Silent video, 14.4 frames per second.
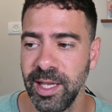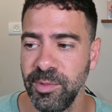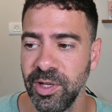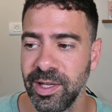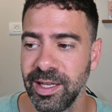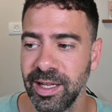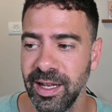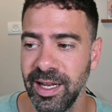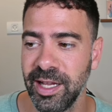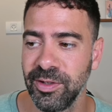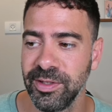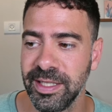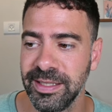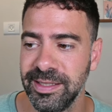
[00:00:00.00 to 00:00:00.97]
you can click on
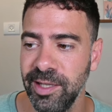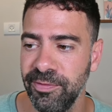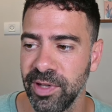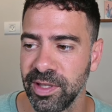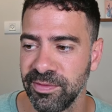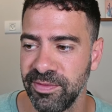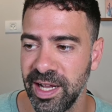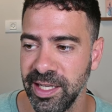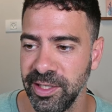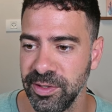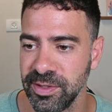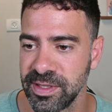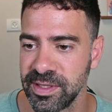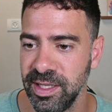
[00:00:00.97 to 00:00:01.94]
the default
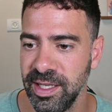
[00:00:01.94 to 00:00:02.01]
values,